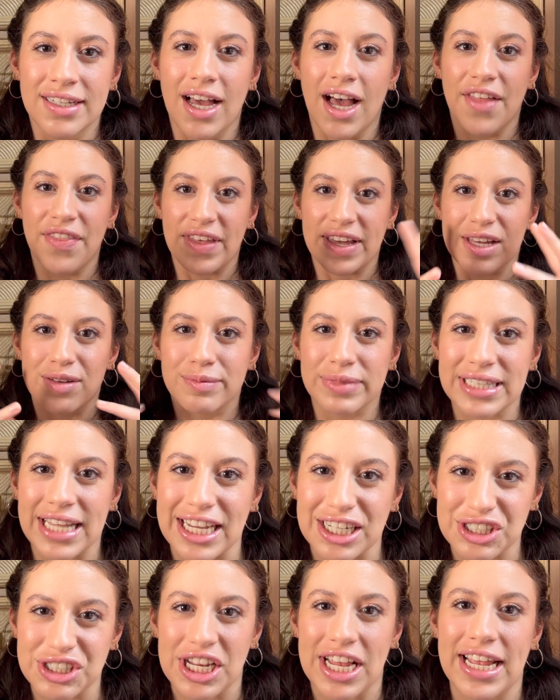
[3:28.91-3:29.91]
the
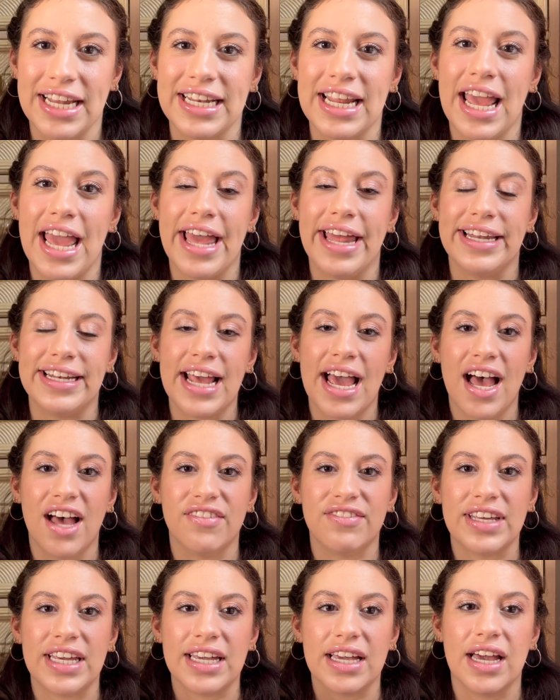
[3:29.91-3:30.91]
complexion and
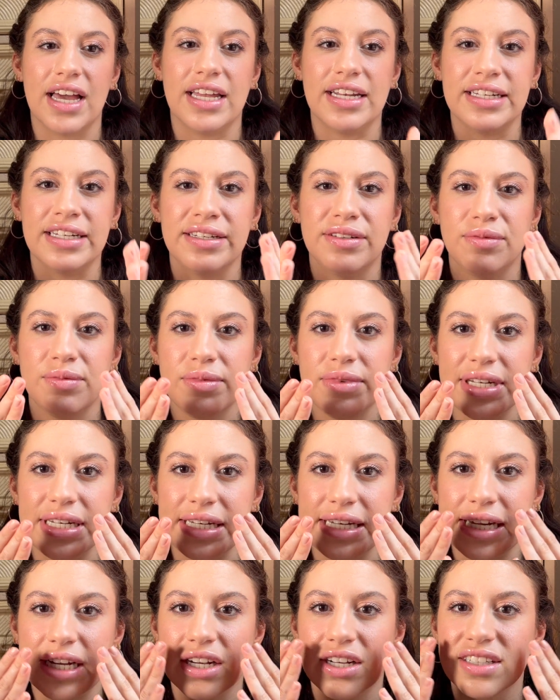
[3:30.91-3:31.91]
having a
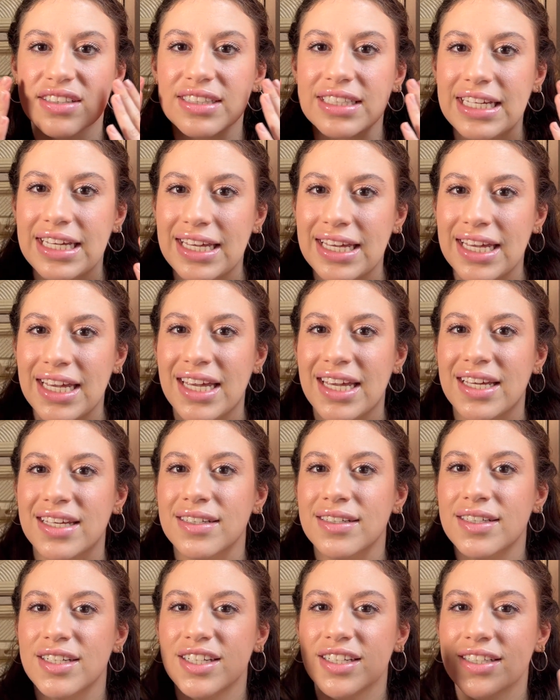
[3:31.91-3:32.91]
nearly,
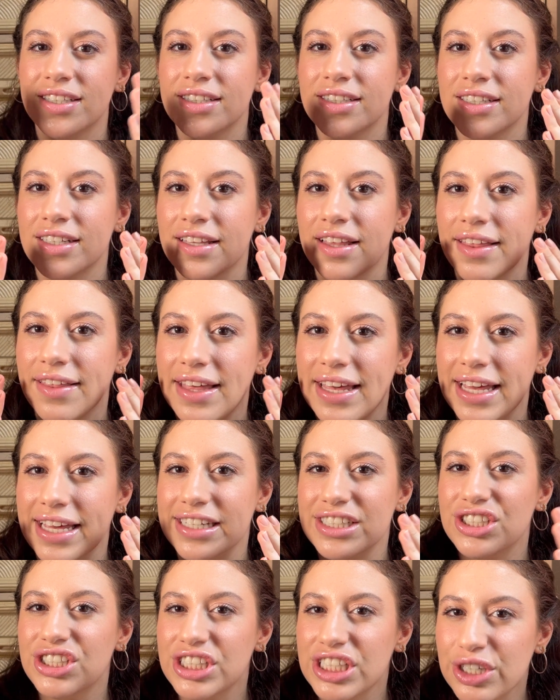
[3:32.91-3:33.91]
is
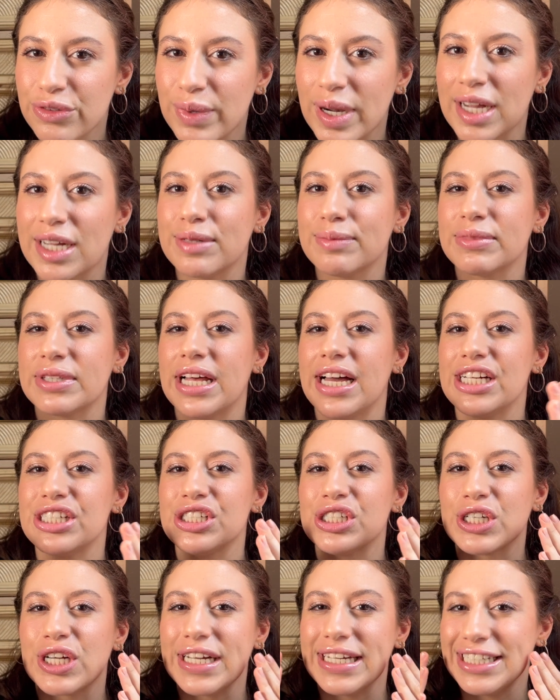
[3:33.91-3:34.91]
she wearing blush
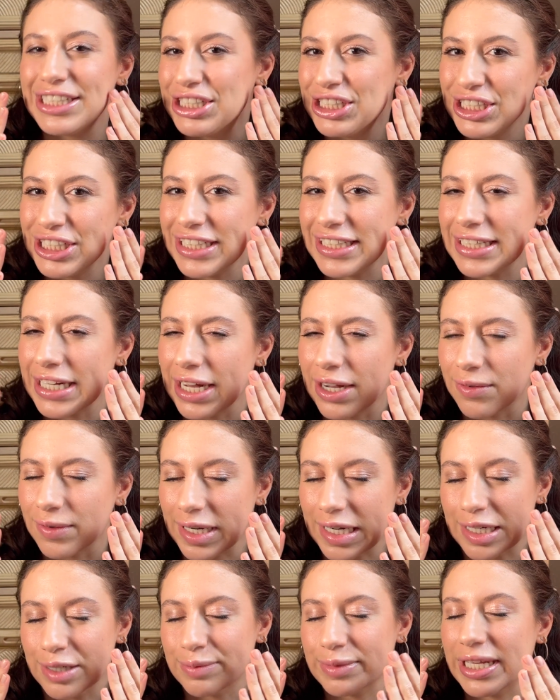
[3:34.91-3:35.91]
or is she not
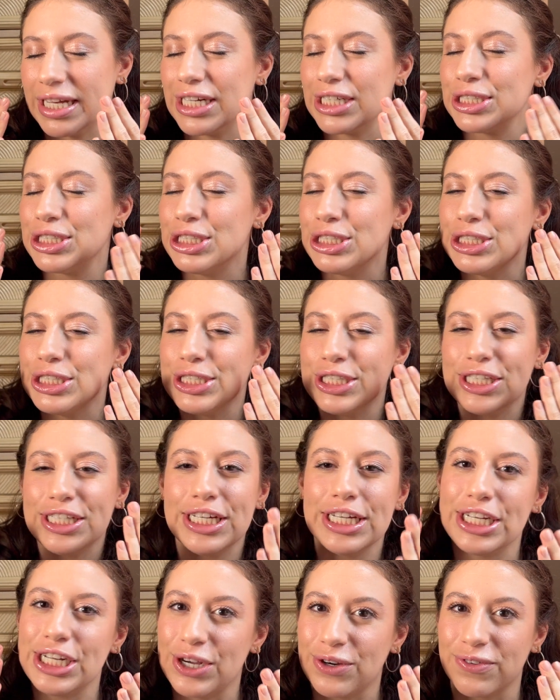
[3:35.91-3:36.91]
wearing blush? You
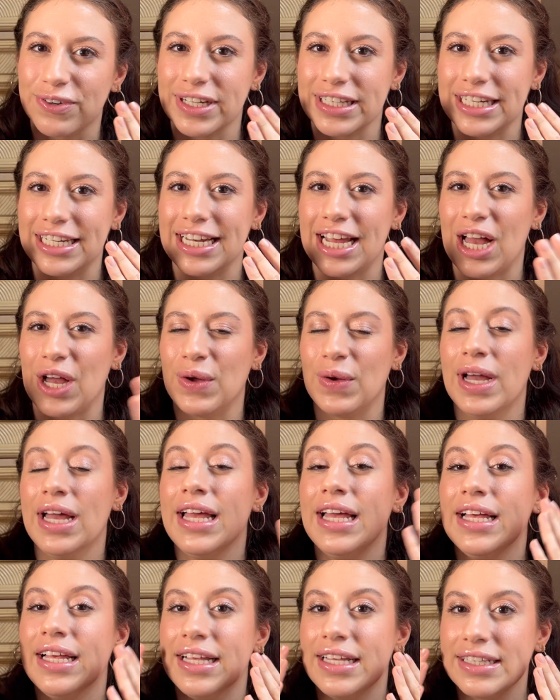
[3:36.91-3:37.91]
don't really know.
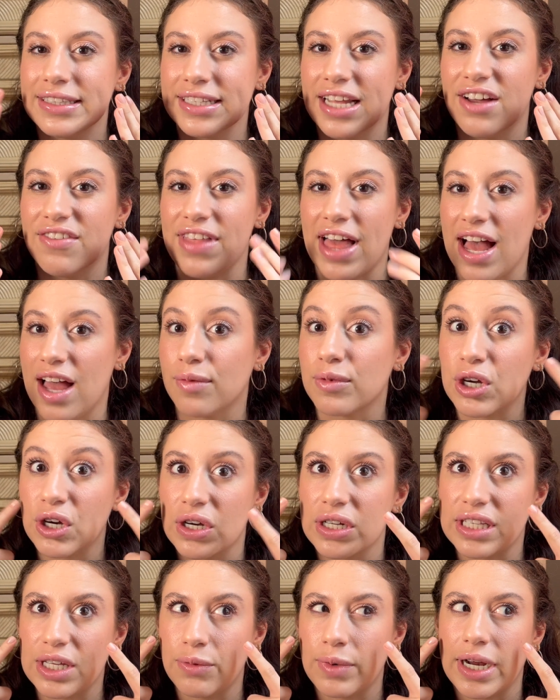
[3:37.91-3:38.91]
Love that. I'm
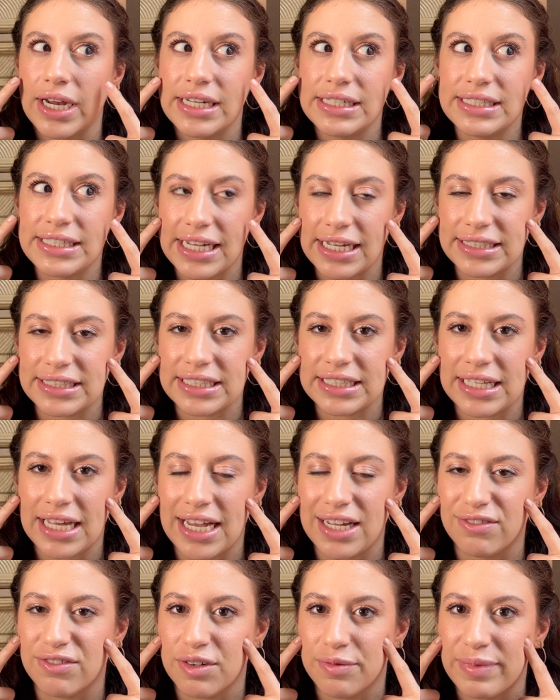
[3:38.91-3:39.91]
currently wearing Dandelion
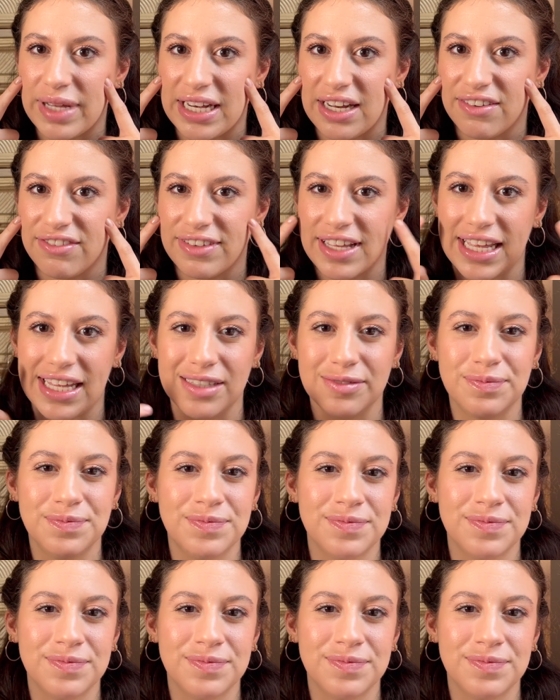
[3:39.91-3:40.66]
from Benefit.